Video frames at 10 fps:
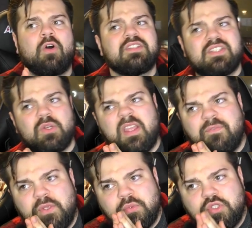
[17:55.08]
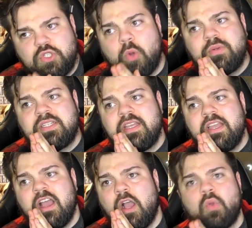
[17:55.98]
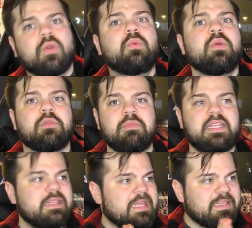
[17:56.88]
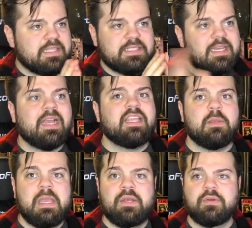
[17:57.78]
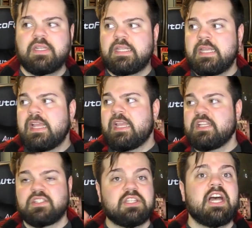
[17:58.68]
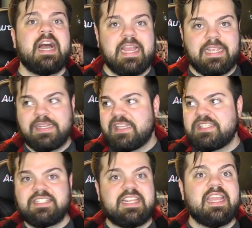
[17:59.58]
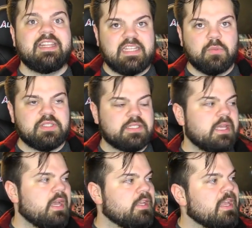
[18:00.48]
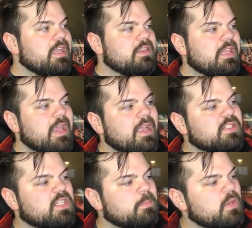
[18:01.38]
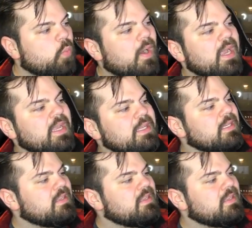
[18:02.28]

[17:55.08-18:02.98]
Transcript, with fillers: also, if you don't agree with me that this documentary is lying and that Stan Lee was lying, then answer me, why